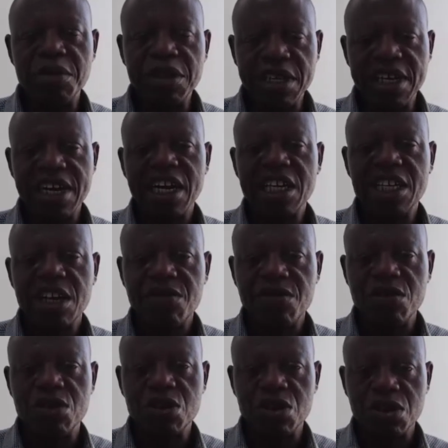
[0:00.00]
The cash
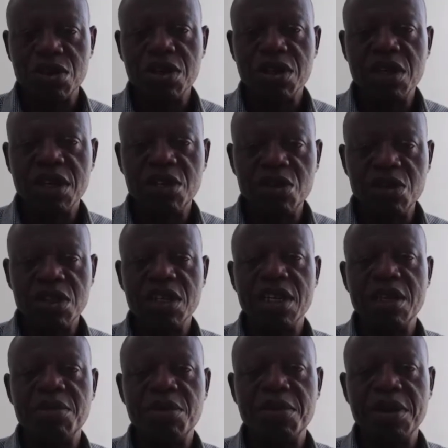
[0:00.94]
outflow. Sorry,
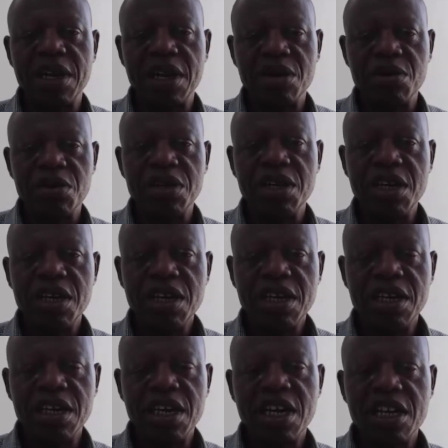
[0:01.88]
using the proper language,
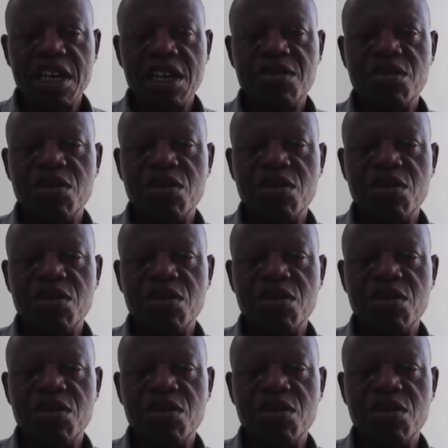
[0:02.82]
the cash